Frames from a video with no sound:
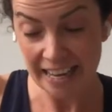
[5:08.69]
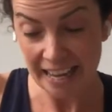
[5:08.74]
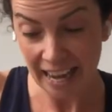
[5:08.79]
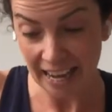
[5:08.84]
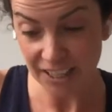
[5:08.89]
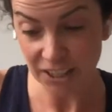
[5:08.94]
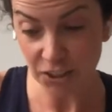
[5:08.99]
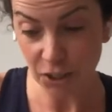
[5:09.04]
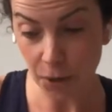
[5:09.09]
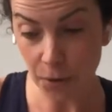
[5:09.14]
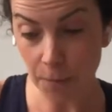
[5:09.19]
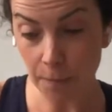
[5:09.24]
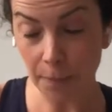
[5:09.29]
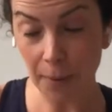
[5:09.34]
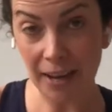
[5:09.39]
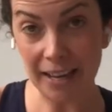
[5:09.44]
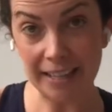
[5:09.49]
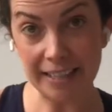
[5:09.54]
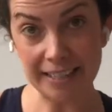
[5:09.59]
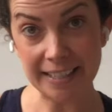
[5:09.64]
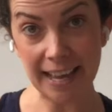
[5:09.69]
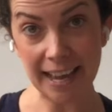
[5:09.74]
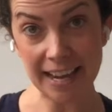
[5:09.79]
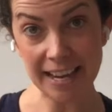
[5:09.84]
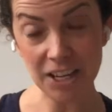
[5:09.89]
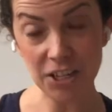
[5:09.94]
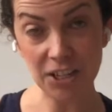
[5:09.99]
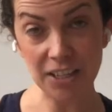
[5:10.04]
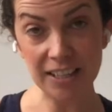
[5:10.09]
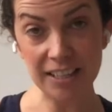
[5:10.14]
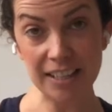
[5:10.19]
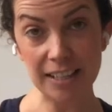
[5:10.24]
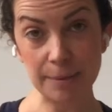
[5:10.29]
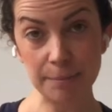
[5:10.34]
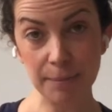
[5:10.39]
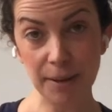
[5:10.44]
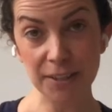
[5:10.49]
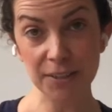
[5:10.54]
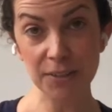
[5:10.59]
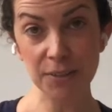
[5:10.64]
And so by engaging these
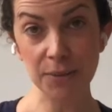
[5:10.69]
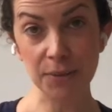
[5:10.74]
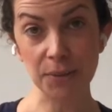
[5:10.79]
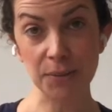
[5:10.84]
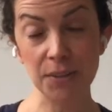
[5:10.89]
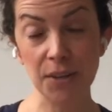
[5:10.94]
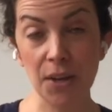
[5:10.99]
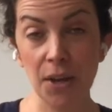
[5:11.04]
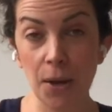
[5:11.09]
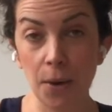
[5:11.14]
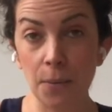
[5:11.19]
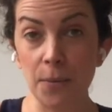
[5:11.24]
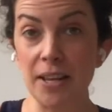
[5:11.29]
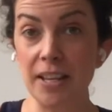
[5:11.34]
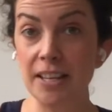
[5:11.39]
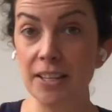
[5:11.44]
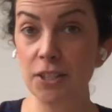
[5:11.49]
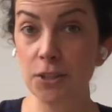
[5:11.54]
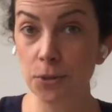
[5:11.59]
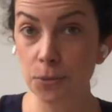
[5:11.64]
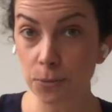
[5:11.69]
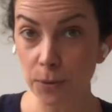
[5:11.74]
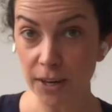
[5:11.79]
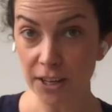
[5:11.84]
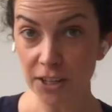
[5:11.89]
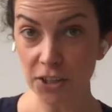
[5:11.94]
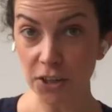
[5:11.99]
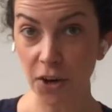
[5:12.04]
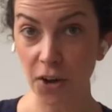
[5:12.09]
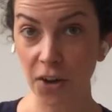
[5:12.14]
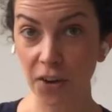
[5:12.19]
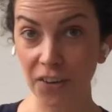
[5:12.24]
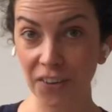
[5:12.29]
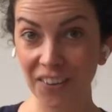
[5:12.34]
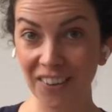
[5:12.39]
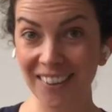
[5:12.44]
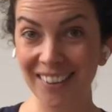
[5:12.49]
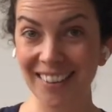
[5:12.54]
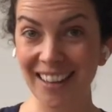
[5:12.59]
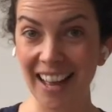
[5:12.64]
muscles, we switch
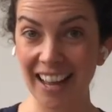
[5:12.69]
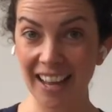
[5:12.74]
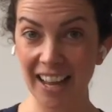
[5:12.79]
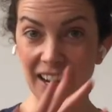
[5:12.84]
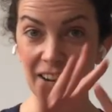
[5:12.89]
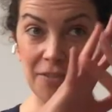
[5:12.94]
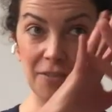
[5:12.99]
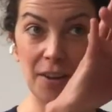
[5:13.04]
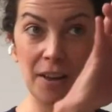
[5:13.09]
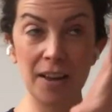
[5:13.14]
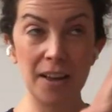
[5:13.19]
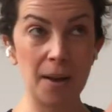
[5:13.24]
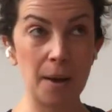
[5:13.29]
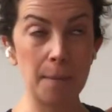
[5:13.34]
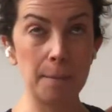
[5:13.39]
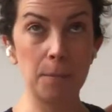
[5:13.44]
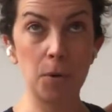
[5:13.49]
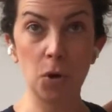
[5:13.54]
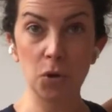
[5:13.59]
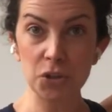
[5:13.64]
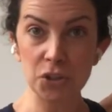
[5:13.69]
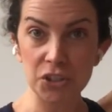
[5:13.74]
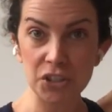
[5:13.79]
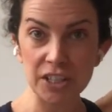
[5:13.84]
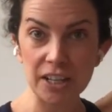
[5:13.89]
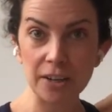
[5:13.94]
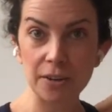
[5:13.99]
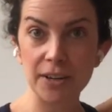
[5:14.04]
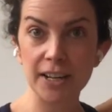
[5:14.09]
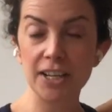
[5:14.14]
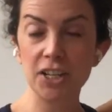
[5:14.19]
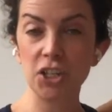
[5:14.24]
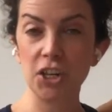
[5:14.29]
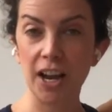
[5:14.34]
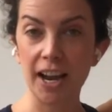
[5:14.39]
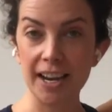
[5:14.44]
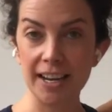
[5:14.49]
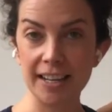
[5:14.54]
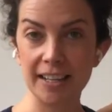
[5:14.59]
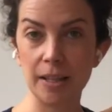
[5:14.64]
on that kind of posterior
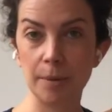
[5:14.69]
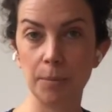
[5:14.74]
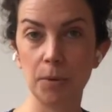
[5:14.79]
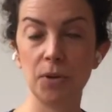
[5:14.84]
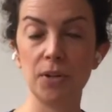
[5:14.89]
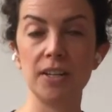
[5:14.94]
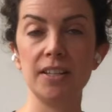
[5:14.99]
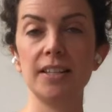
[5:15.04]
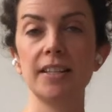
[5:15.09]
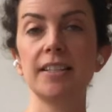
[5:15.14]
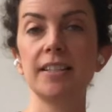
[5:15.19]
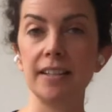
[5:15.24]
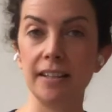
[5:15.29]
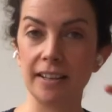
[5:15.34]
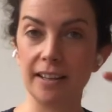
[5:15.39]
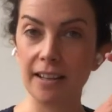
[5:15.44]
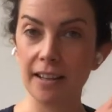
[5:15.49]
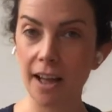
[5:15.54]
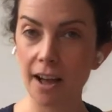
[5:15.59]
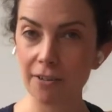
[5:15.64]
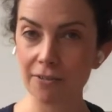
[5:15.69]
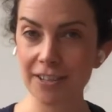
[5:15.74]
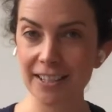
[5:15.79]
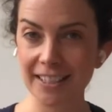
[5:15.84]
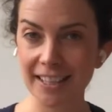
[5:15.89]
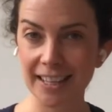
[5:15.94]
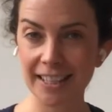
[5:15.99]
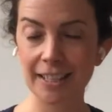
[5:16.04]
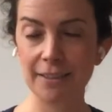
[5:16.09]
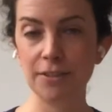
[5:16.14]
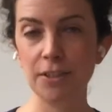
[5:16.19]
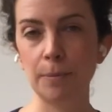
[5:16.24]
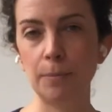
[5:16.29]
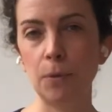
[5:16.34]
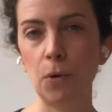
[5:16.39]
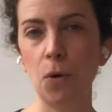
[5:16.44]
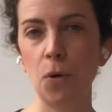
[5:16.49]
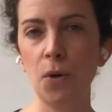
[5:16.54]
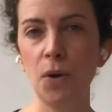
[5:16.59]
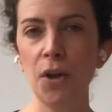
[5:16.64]
chain in the body, this lovely sense of
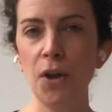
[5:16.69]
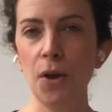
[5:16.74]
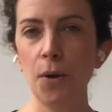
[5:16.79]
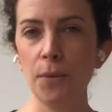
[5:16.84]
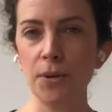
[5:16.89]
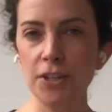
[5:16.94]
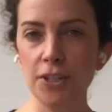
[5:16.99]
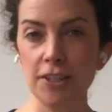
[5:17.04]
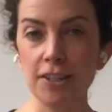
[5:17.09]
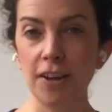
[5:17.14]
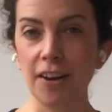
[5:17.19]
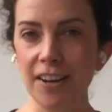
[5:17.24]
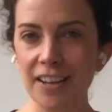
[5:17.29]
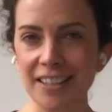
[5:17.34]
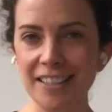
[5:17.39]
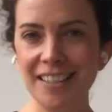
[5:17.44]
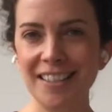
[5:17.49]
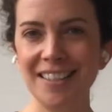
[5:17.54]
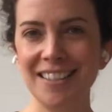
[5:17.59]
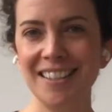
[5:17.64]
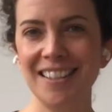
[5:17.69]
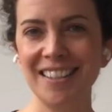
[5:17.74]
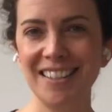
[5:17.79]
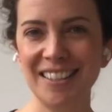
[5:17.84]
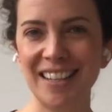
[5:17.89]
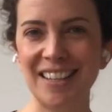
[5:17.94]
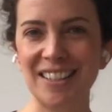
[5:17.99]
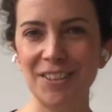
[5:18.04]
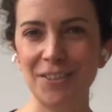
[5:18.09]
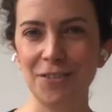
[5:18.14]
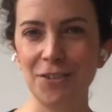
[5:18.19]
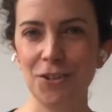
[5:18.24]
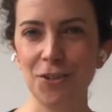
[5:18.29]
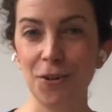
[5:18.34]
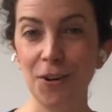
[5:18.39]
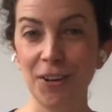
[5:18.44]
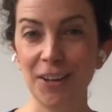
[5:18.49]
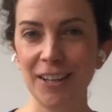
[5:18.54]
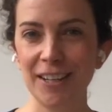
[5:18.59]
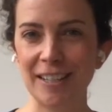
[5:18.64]
support, which ties into this sense of
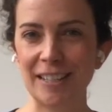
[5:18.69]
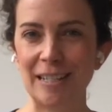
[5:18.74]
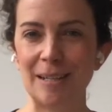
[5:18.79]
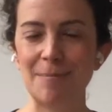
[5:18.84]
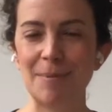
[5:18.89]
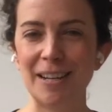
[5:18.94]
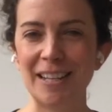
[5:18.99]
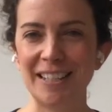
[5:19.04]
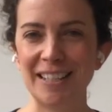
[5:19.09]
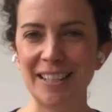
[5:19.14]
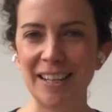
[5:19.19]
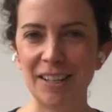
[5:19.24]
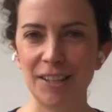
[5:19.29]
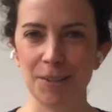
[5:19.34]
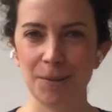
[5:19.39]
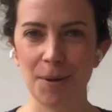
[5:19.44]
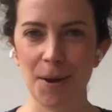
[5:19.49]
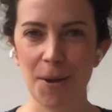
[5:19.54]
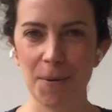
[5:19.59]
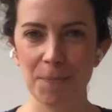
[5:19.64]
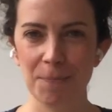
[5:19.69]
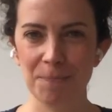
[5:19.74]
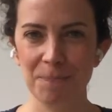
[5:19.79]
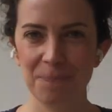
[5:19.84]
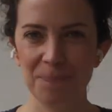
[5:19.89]
trunk stability as well.